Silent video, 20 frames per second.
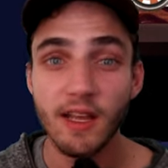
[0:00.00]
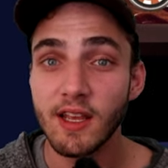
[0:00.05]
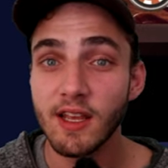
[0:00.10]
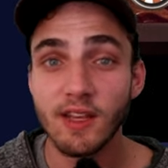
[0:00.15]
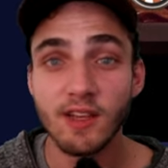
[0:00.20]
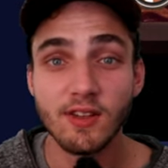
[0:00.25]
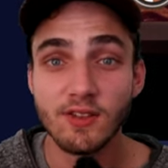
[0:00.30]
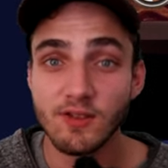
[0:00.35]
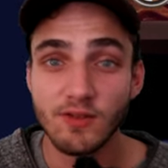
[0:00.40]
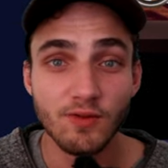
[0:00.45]

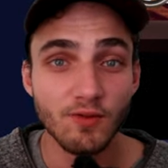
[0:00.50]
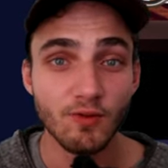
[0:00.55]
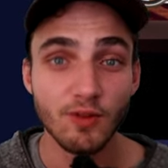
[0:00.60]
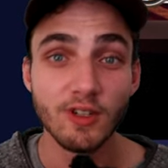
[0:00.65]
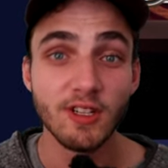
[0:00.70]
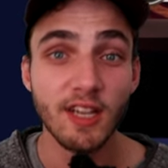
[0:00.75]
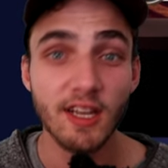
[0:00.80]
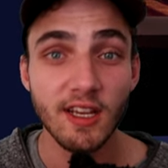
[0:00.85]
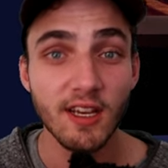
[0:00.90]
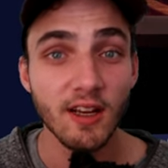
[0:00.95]
is
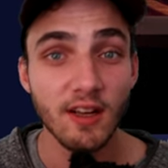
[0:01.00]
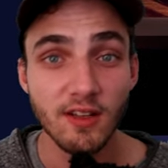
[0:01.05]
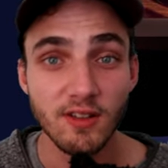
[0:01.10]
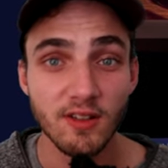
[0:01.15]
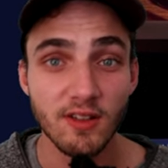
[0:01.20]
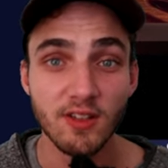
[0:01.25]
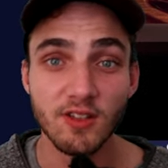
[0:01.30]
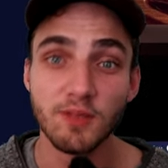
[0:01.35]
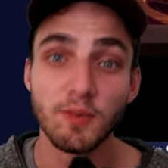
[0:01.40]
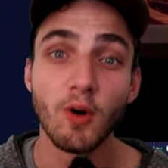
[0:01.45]

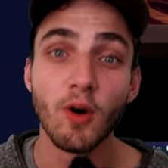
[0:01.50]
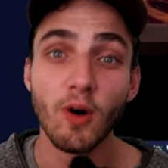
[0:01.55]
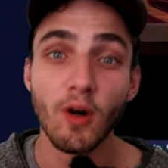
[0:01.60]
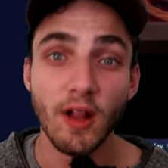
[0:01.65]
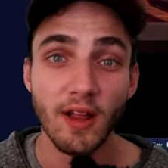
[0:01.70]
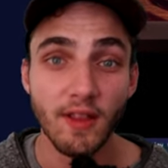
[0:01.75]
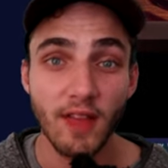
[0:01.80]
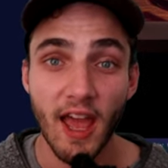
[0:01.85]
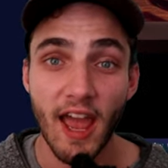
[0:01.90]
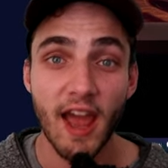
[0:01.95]
ridiculously small,
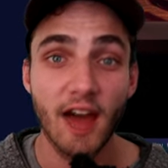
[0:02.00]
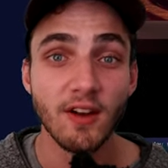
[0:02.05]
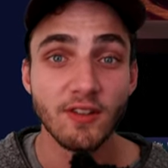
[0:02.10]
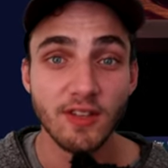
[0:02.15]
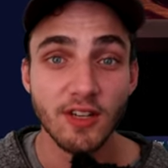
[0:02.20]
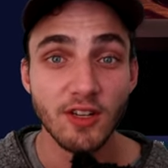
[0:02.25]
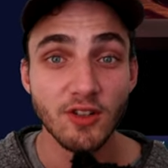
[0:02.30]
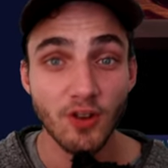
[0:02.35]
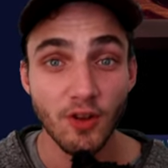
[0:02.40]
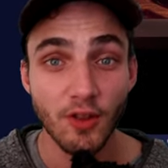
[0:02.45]
and the
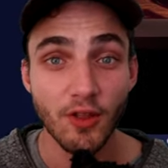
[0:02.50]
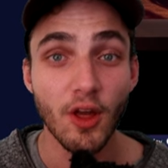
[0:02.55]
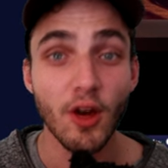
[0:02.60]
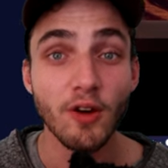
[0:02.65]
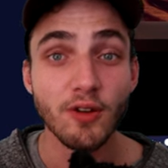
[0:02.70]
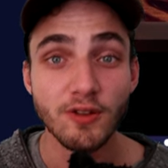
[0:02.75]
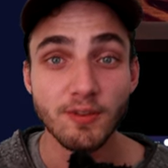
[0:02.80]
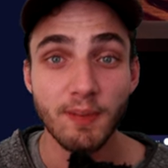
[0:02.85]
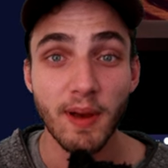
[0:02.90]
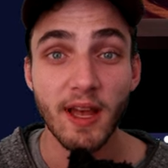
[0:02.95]
house edge on
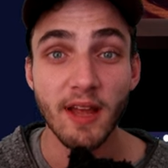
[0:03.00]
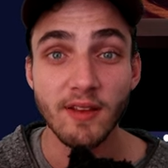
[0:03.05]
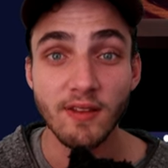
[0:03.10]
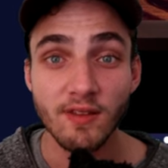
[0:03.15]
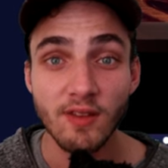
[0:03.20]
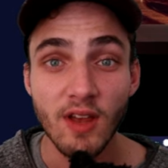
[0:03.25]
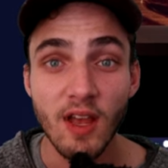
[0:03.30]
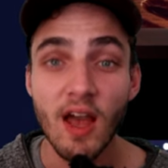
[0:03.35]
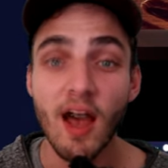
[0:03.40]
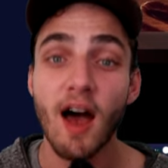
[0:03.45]
those
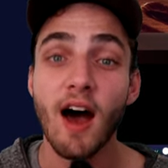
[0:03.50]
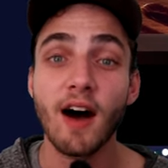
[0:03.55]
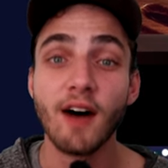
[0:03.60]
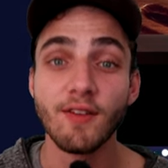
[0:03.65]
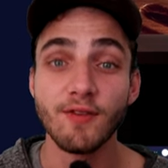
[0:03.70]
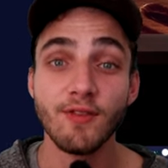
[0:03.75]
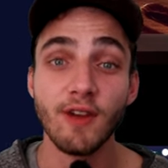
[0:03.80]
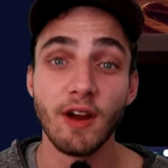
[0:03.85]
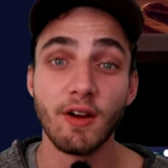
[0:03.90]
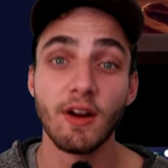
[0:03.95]
bets are
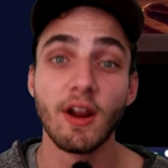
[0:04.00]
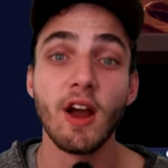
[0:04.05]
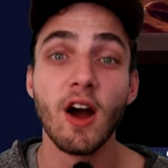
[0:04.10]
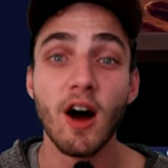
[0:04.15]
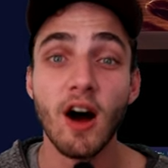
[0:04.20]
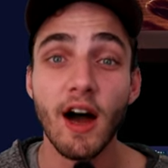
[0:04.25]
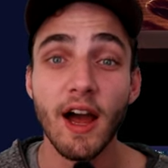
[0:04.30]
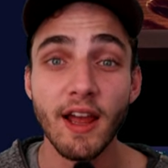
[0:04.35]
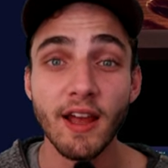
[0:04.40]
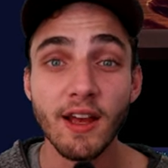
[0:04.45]
very
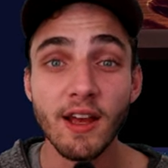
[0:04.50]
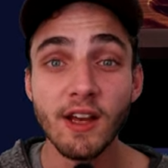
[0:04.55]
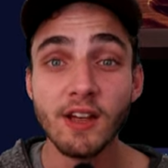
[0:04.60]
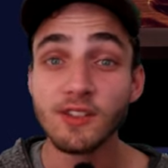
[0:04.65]
high.